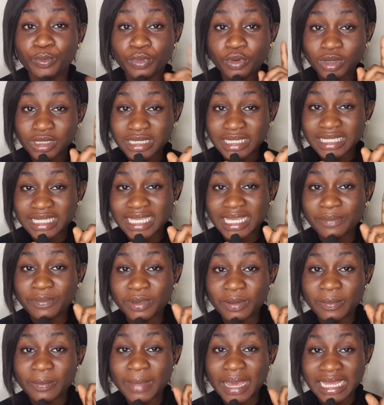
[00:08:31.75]
but
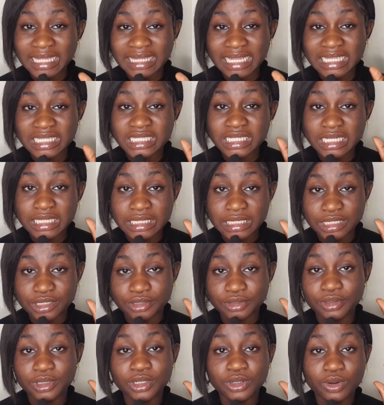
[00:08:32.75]
keep in mind that change is
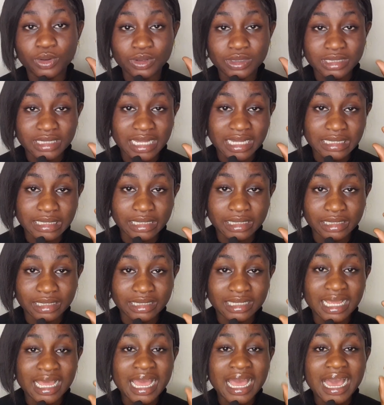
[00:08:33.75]
the only constant
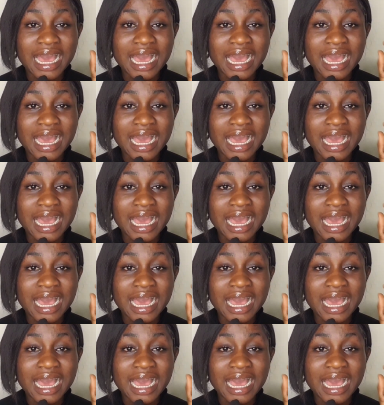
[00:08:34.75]
thing,